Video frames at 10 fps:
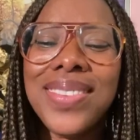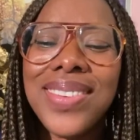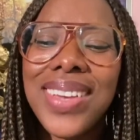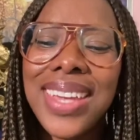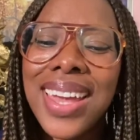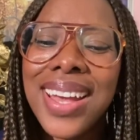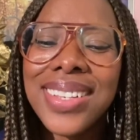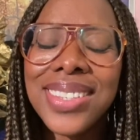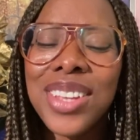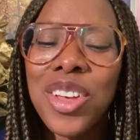
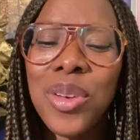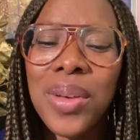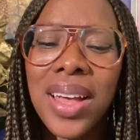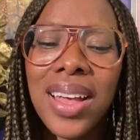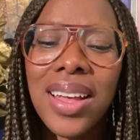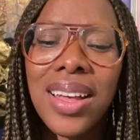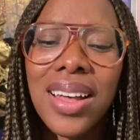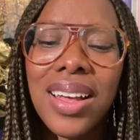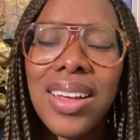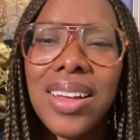yeah, so
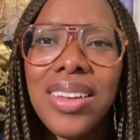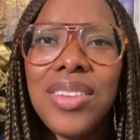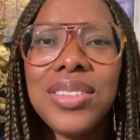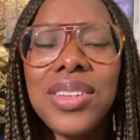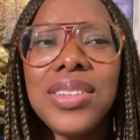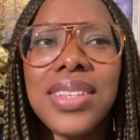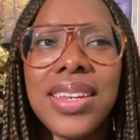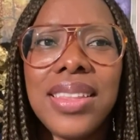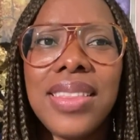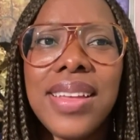those are
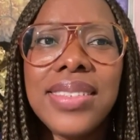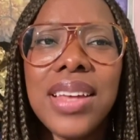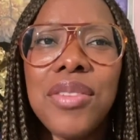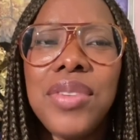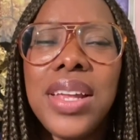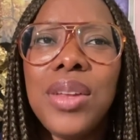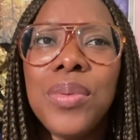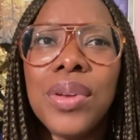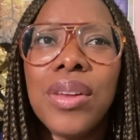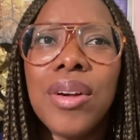the things I really
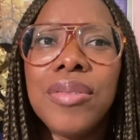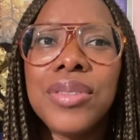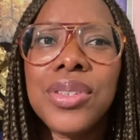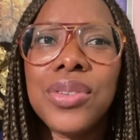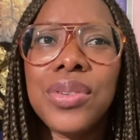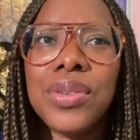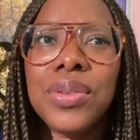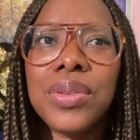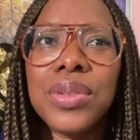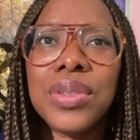would love
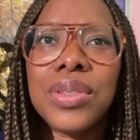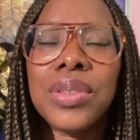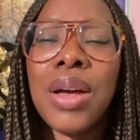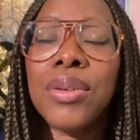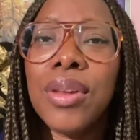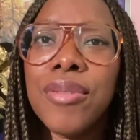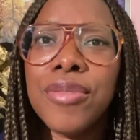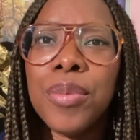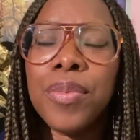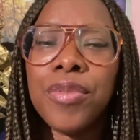to, I would love
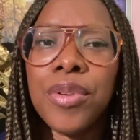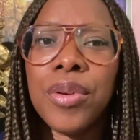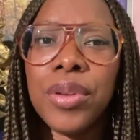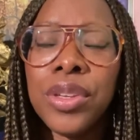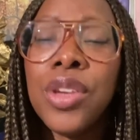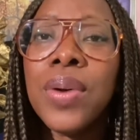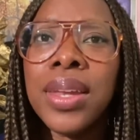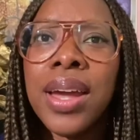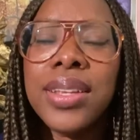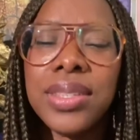for you
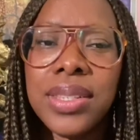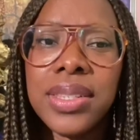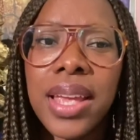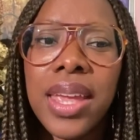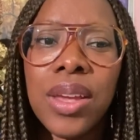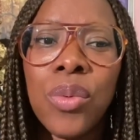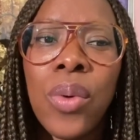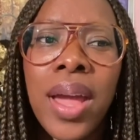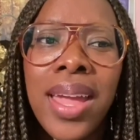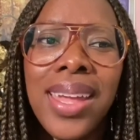and I to take
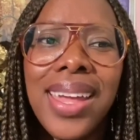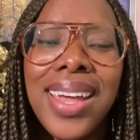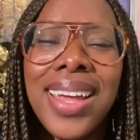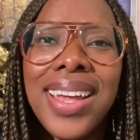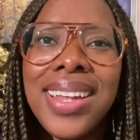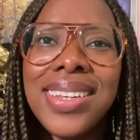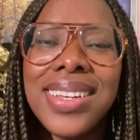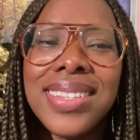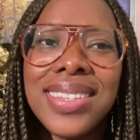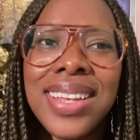away in
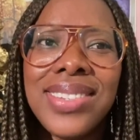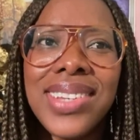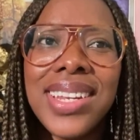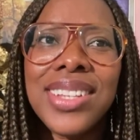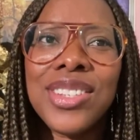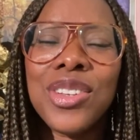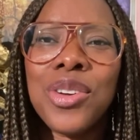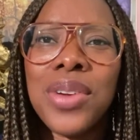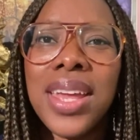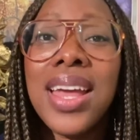this angelic
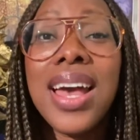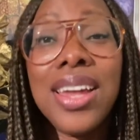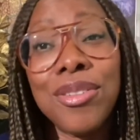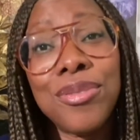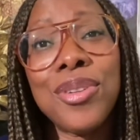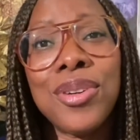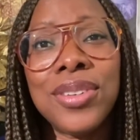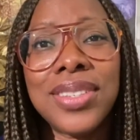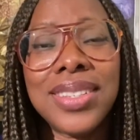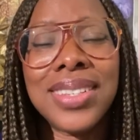story. And of
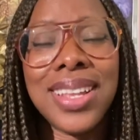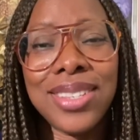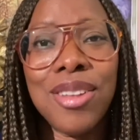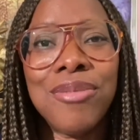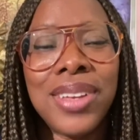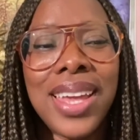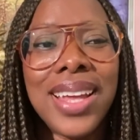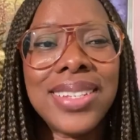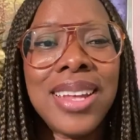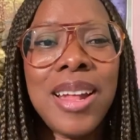course, let's not
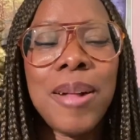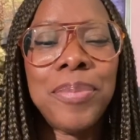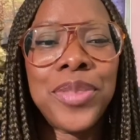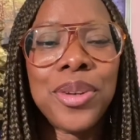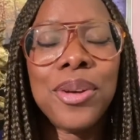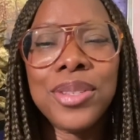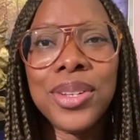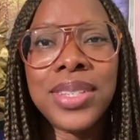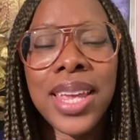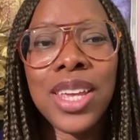forget to
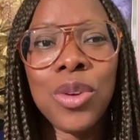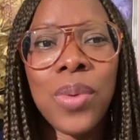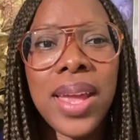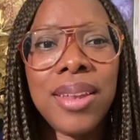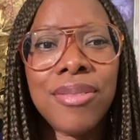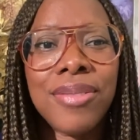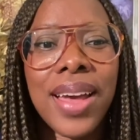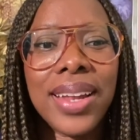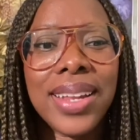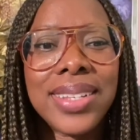also take away the
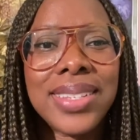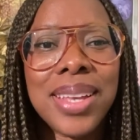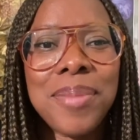fact that